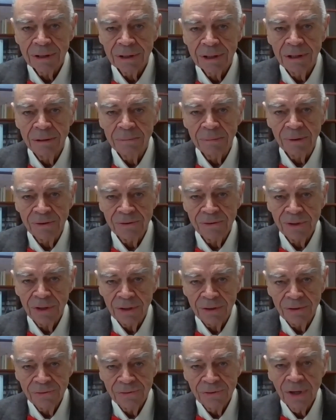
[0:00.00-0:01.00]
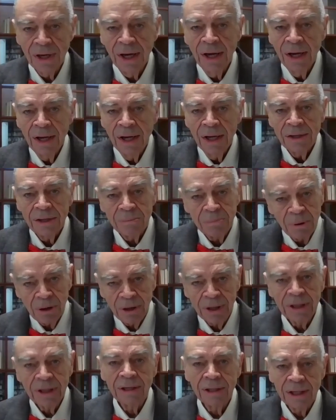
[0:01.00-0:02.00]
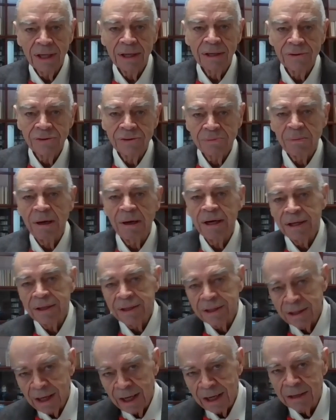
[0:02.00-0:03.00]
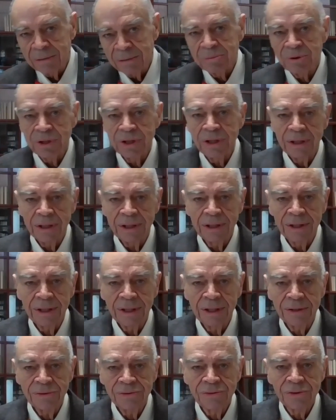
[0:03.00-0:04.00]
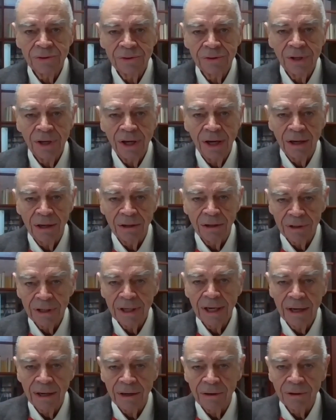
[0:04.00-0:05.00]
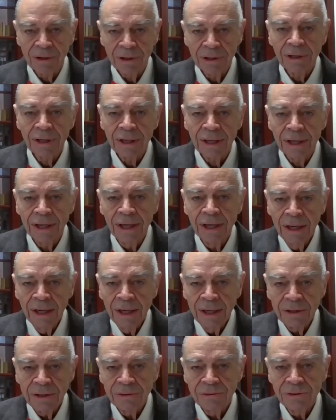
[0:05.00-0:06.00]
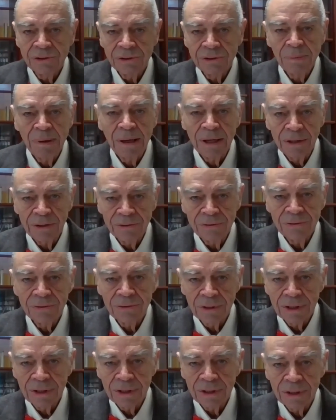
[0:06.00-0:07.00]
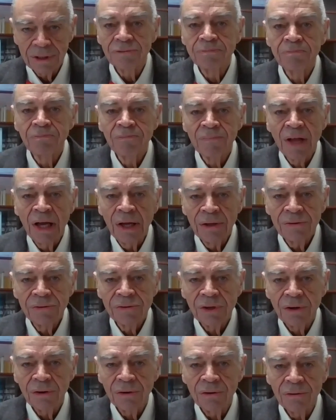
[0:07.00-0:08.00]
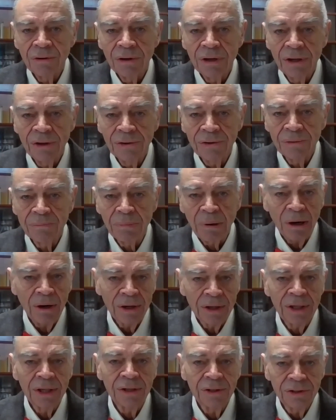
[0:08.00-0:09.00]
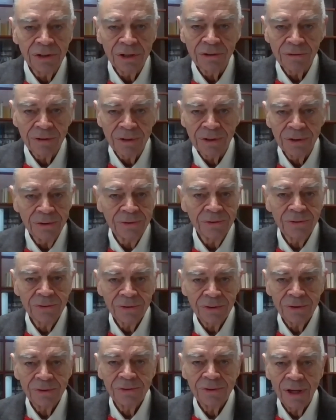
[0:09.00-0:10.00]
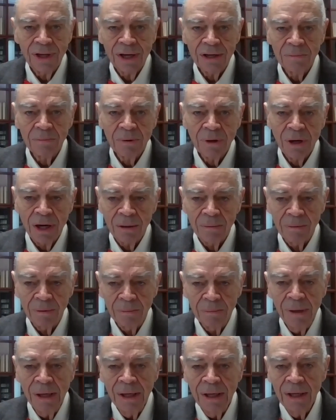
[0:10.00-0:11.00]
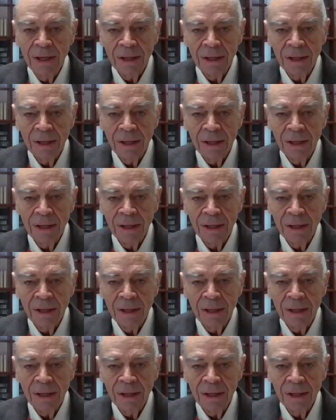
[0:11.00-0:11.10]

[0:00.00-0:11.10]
come and see us. The parking deck is behind the library and it's $1 an hour and you just pay as you leave. So the parking generally is not a problem,